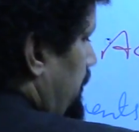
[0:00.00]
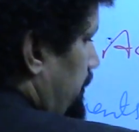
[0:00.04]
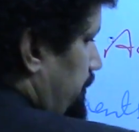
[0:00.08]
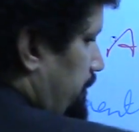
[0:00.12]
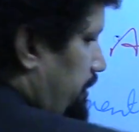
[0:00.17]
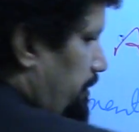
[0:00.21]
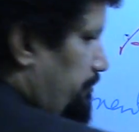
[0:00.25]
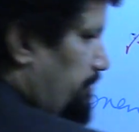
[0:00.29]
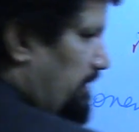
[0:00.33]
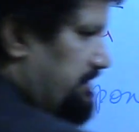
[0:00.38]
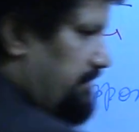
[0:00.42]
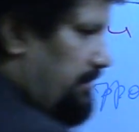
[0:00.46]

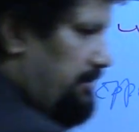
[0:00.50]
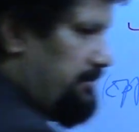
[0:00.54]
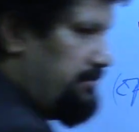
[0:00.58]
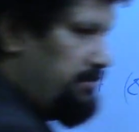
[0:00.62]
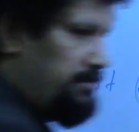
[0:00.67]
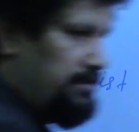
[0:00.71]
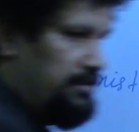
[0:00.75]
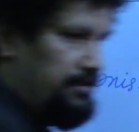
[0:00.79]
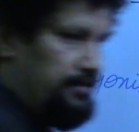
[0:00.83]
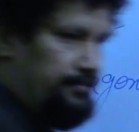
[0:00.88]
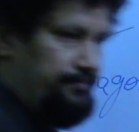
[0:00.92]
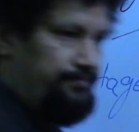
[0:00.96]
The muscles
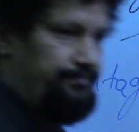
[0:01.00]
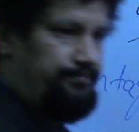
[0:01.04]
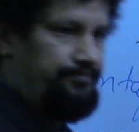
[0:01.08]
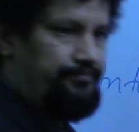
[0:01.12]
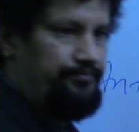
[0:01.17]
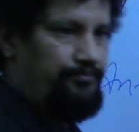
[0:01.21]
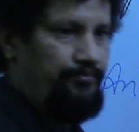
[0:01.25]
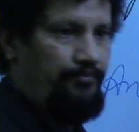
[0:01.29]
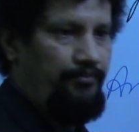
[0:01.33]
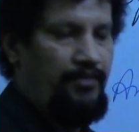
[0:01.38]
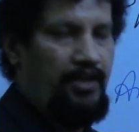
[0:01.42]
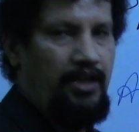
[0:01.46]

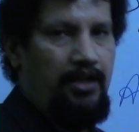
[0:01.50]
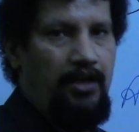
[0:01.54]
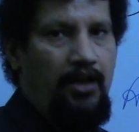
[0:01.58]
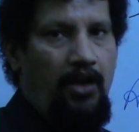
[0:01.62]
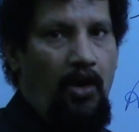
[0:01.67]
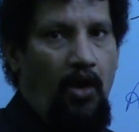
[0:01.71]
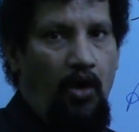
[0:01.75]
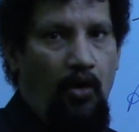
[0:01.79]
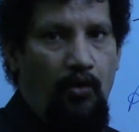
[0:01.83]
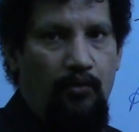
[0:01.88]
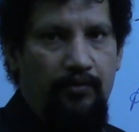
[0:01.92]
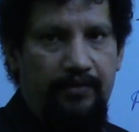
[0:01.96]

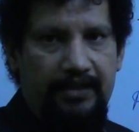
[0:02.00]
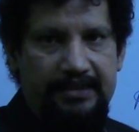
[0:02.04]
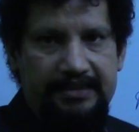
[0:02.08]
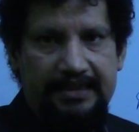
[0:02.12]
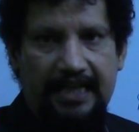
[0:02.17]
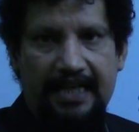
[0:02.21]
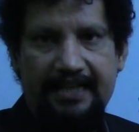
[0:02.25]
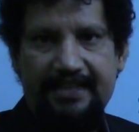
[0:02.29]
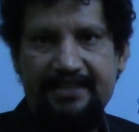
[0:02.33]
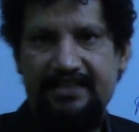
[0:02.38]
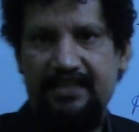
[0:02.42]
which are